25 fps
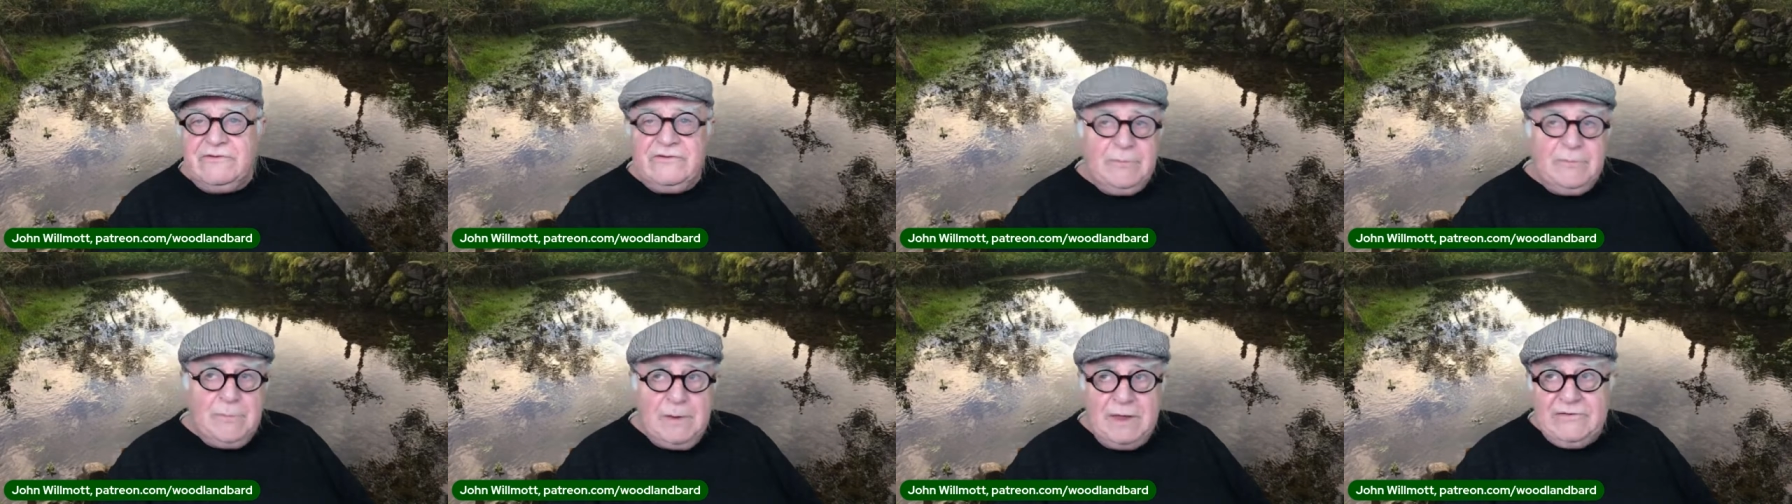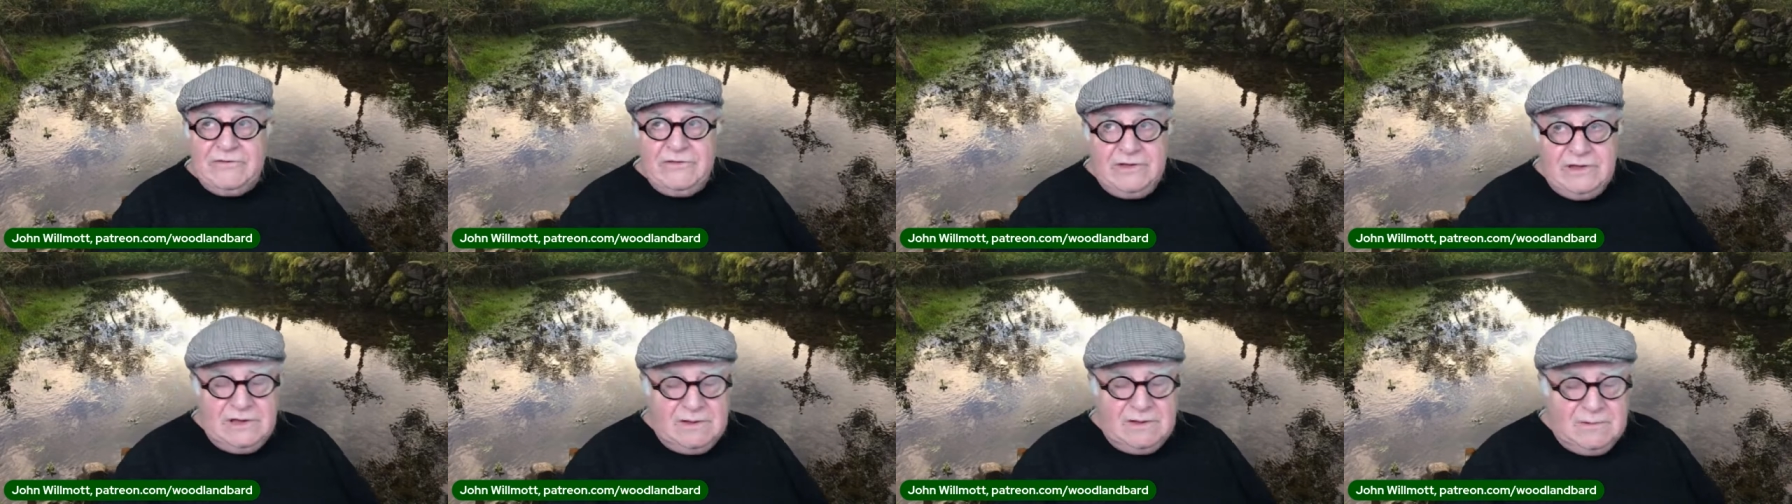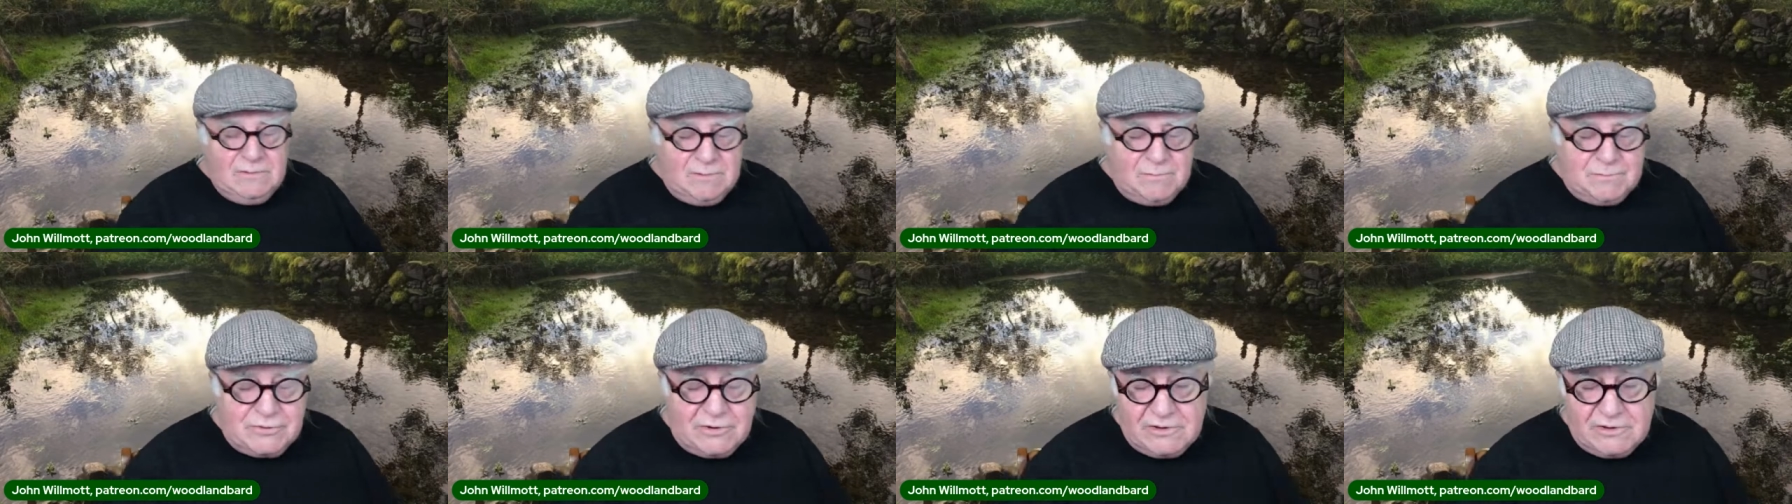
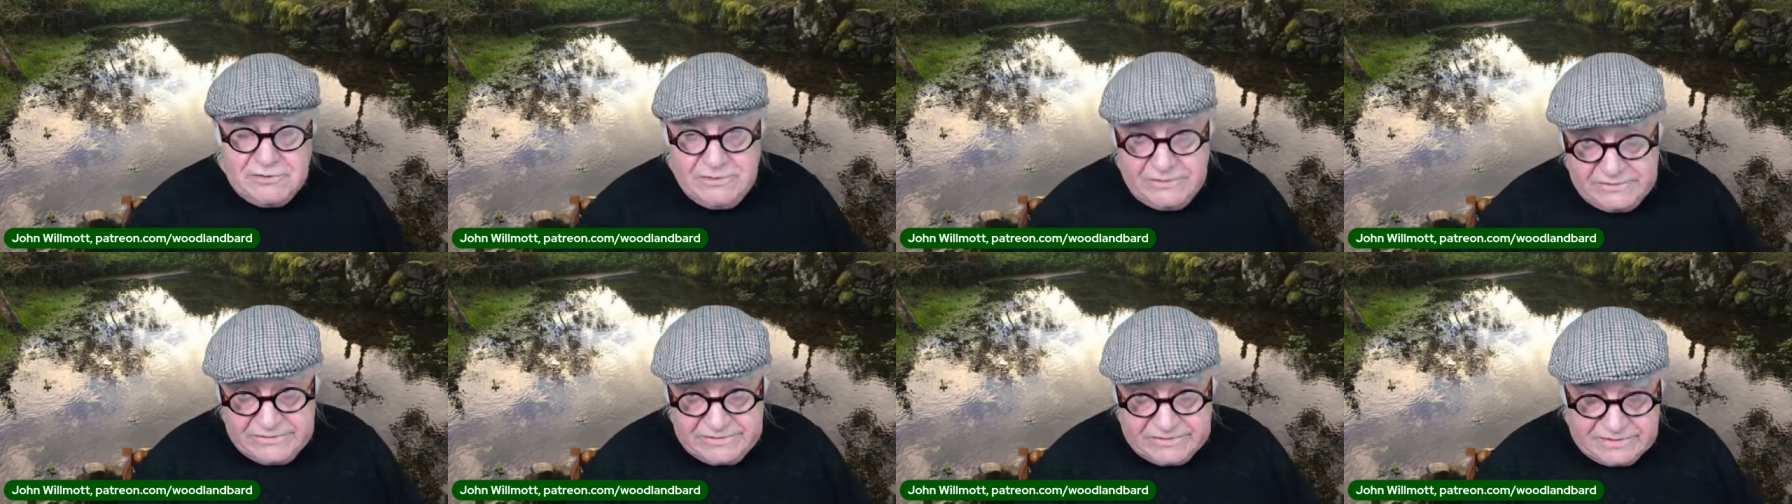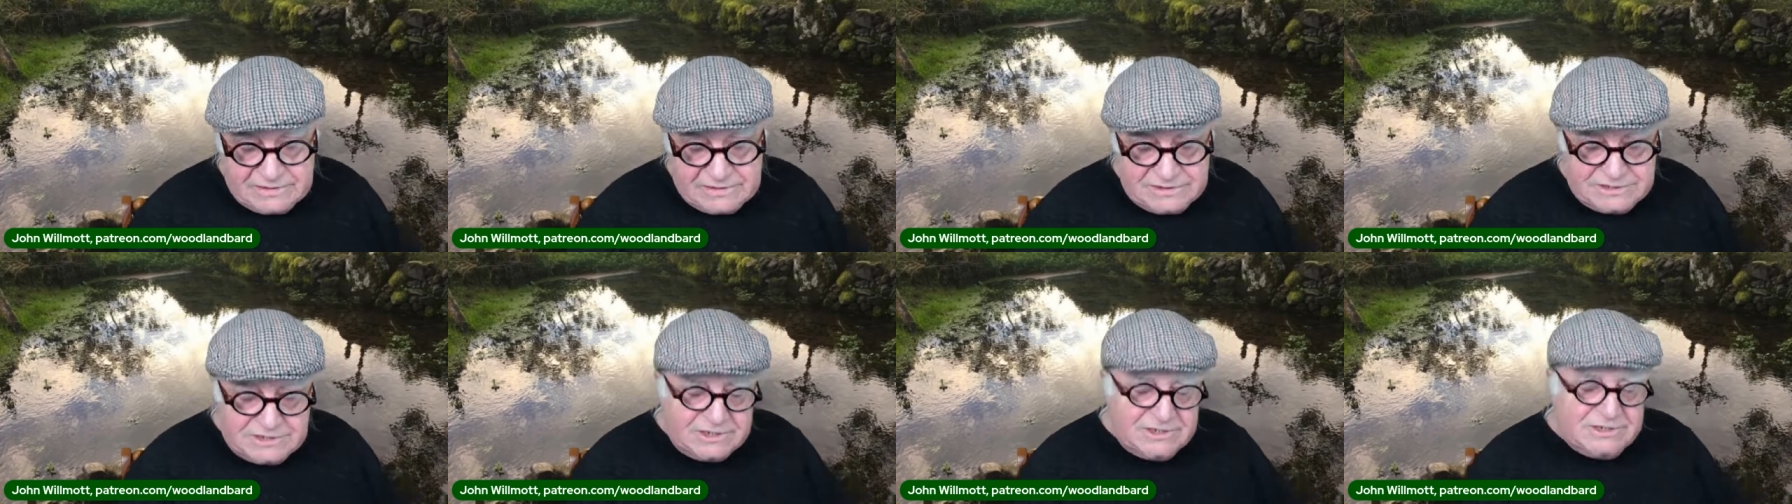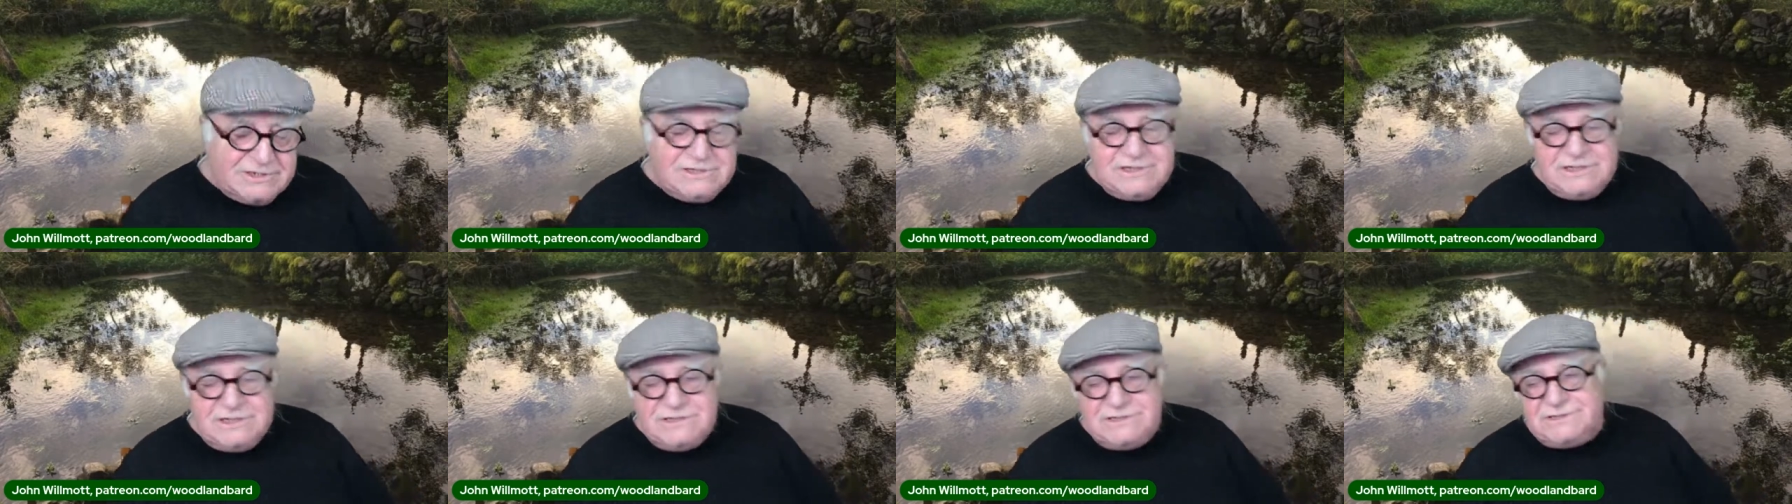especially Protestant
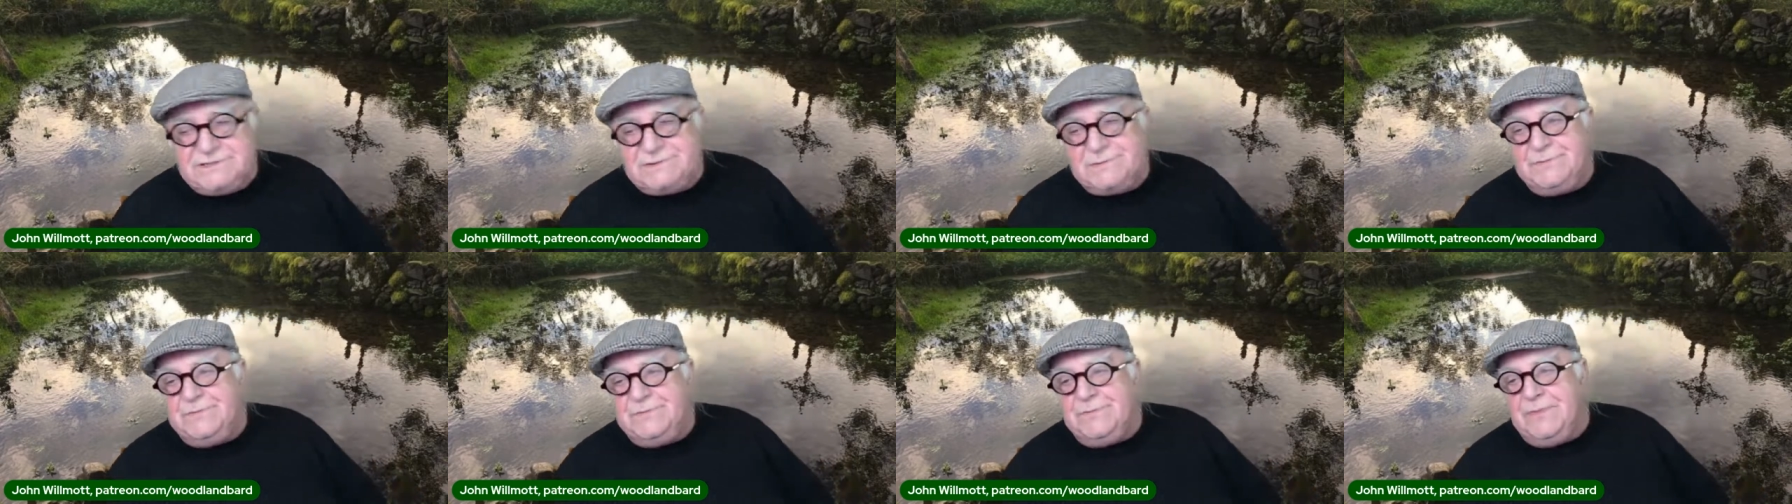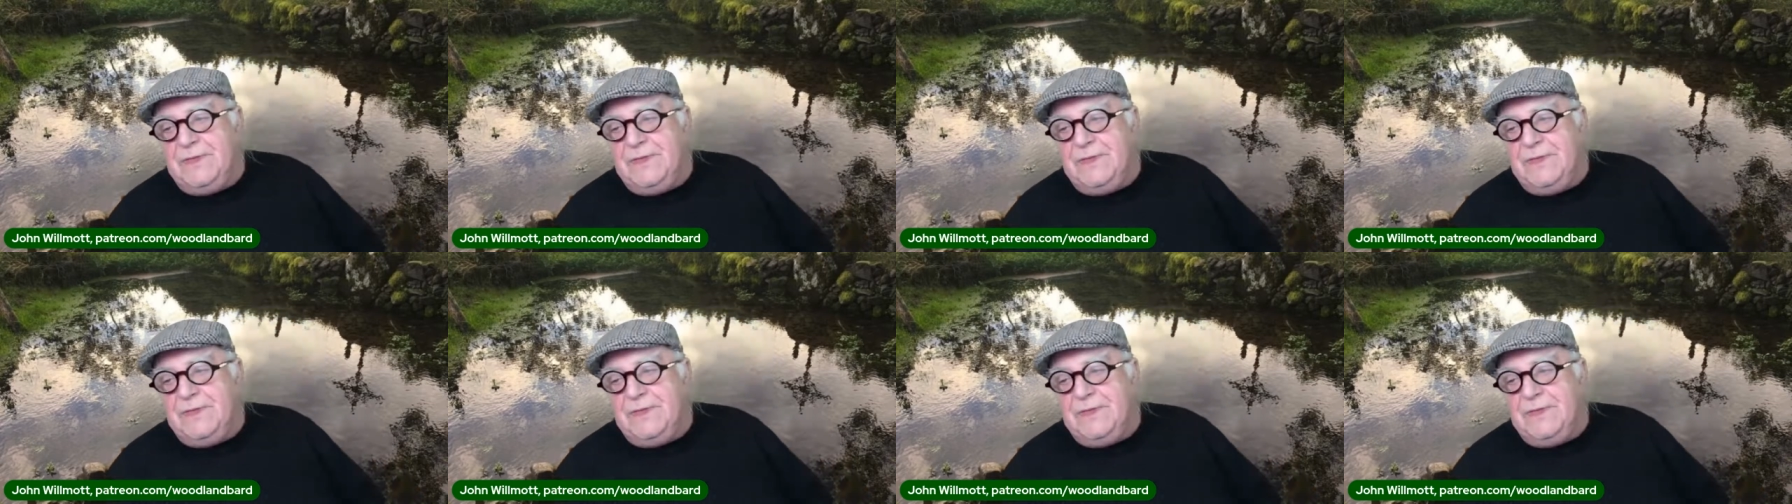churches.